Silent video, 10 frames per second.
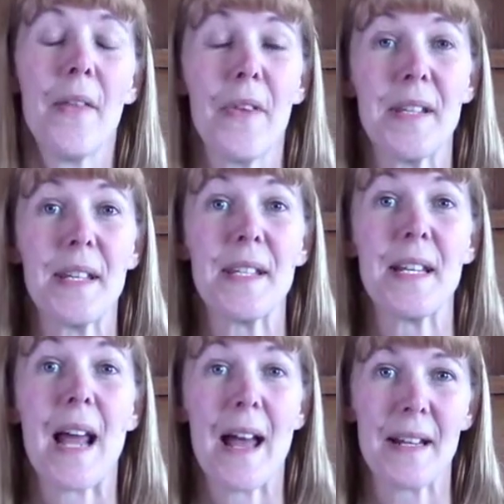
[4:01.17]
This is
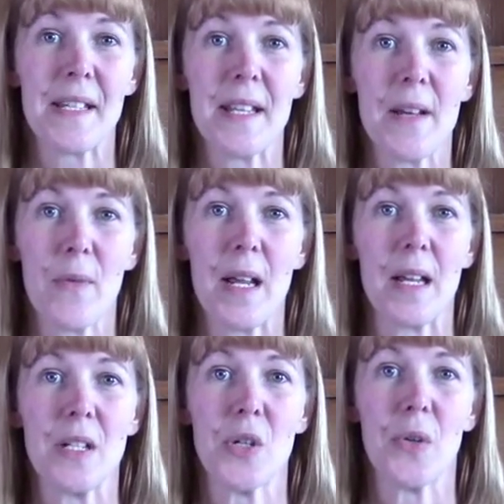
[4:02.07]
an excellent
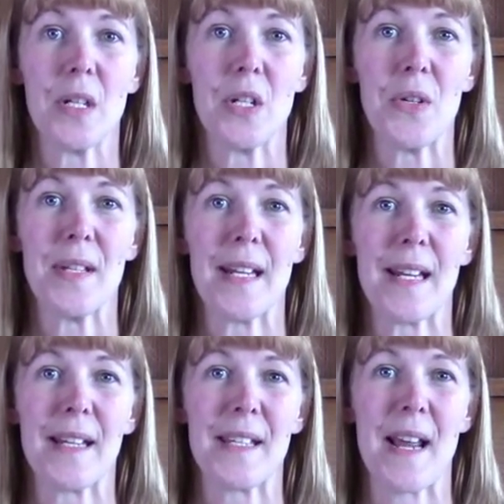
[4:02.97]
way to reduce
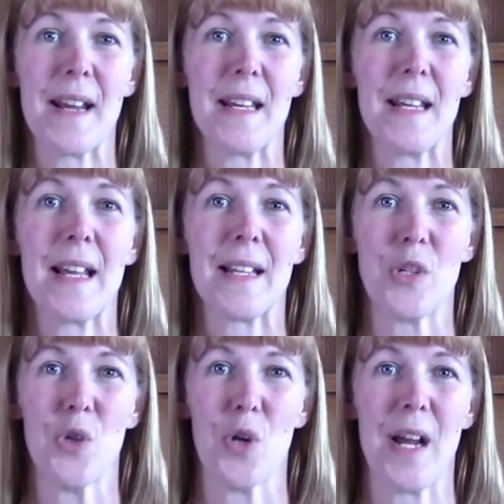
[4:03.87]
anxiety
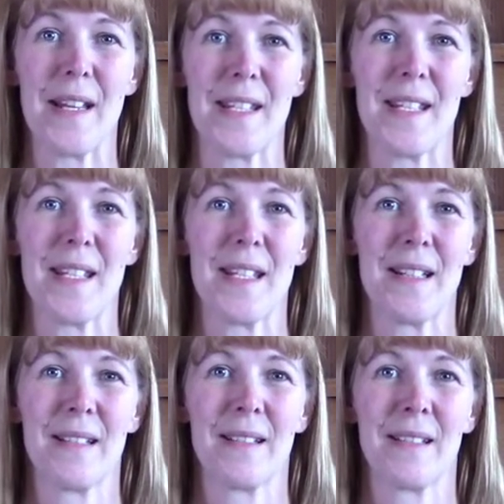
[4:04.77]
and stress.
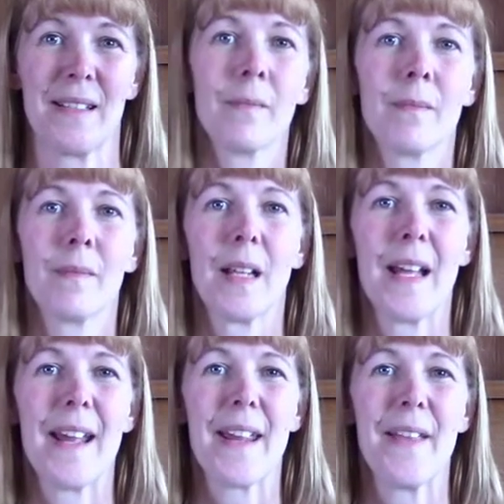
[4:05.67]

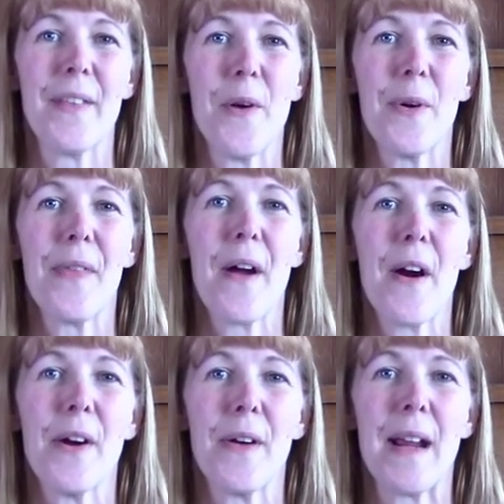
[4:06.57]
It can lower the
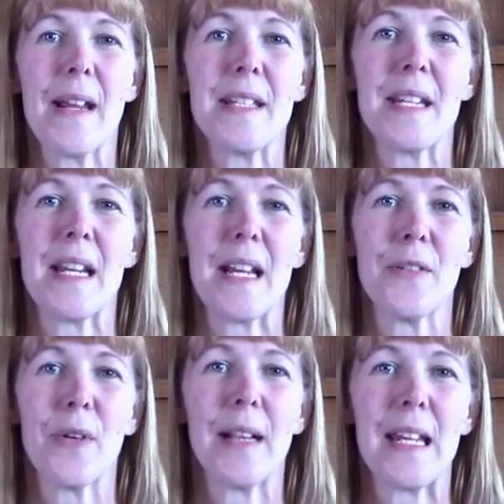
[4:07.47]
heart rate and
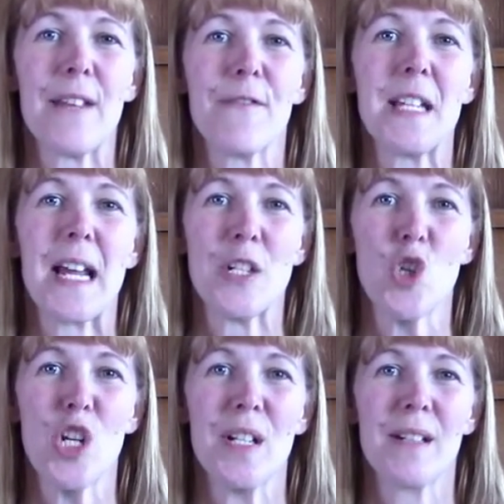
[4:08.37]
relieve
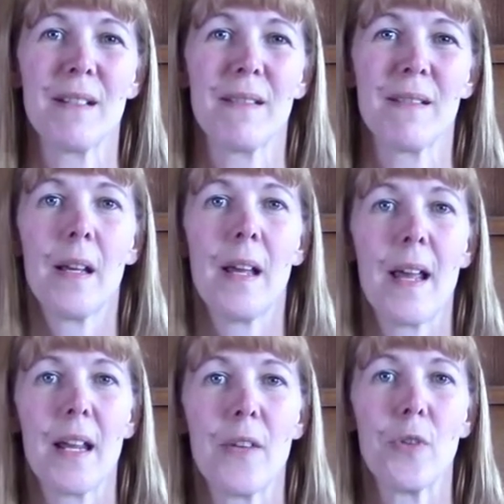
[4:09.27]
tension.
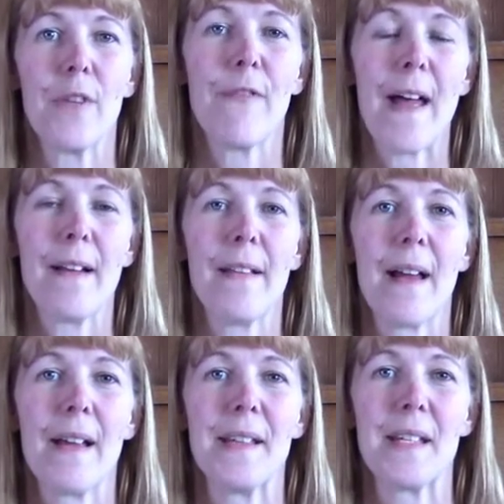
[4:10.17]
It can
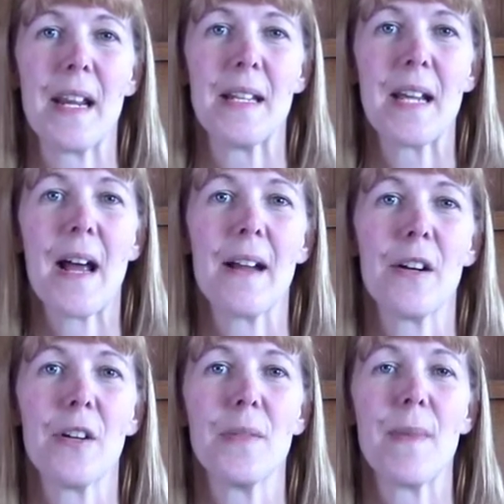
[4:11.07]
revitalize a
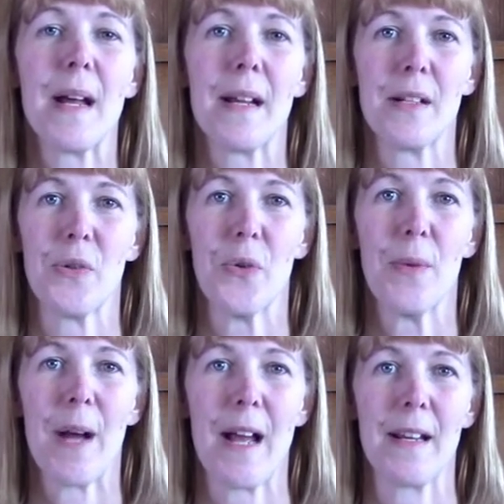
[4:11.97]
tired mind
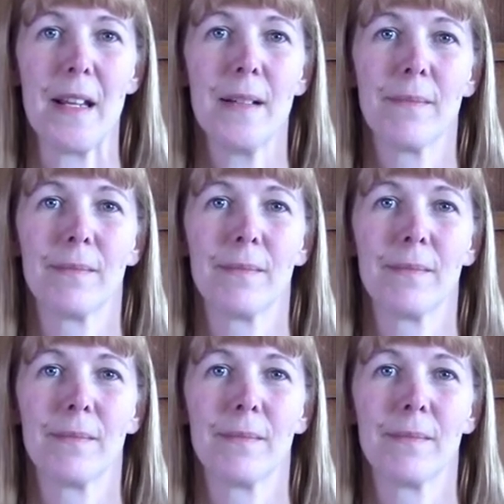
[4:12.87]
or body.